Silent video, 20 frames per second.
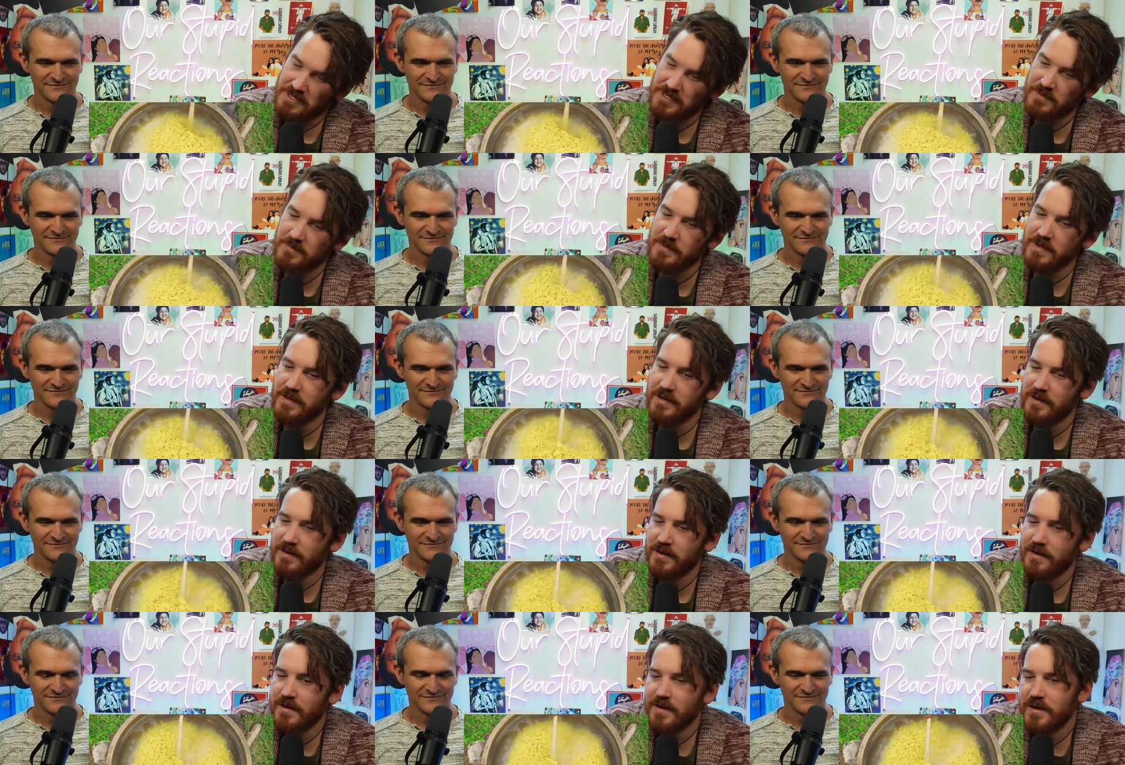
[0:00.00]
Speaker 1: we
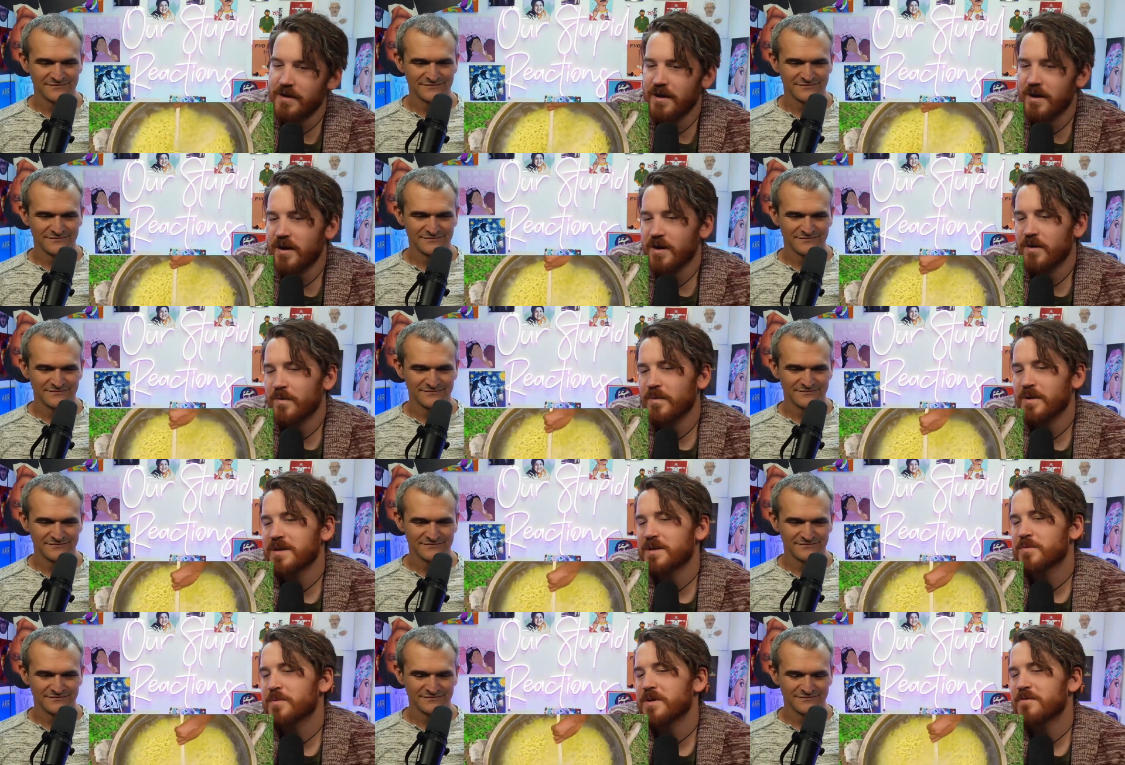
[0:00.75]

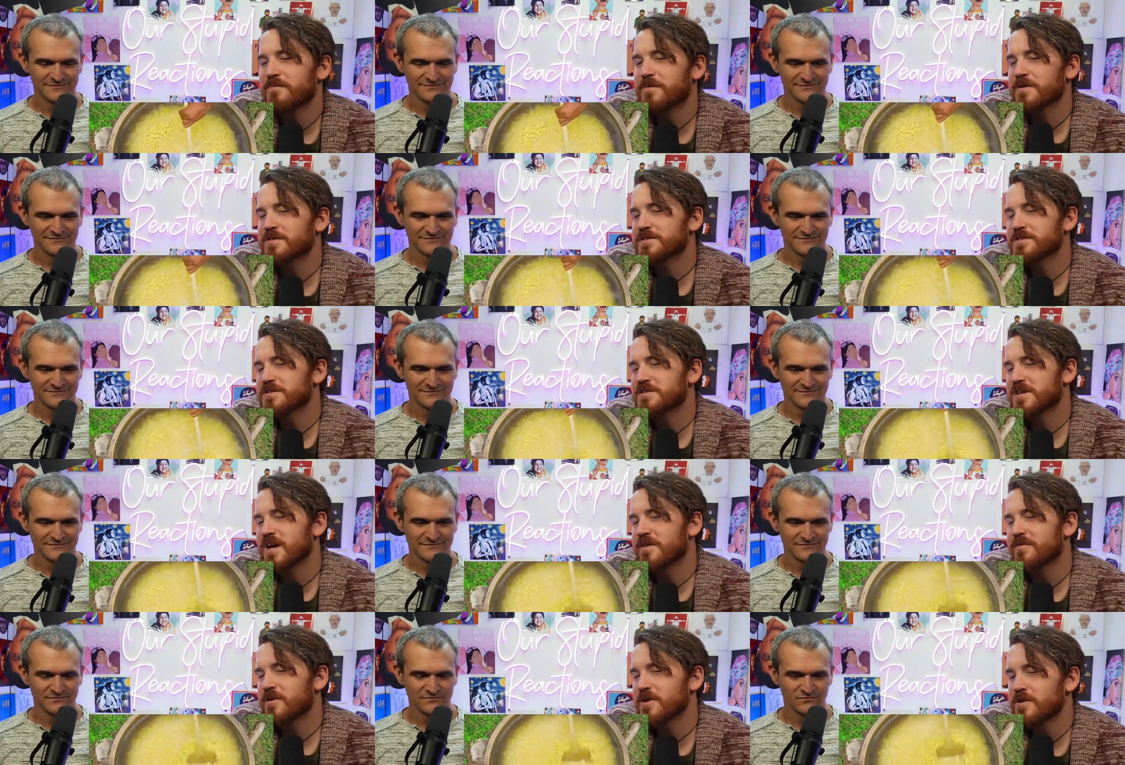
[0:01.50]
when did we first
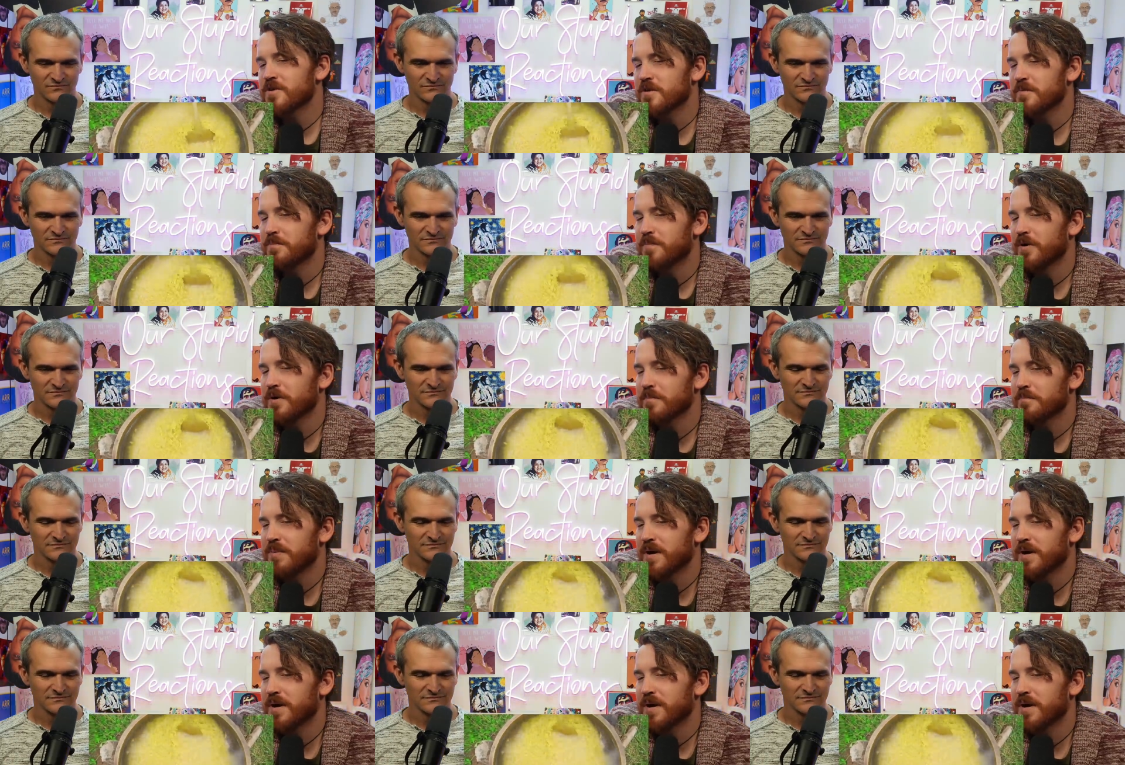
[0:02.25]
discover you could put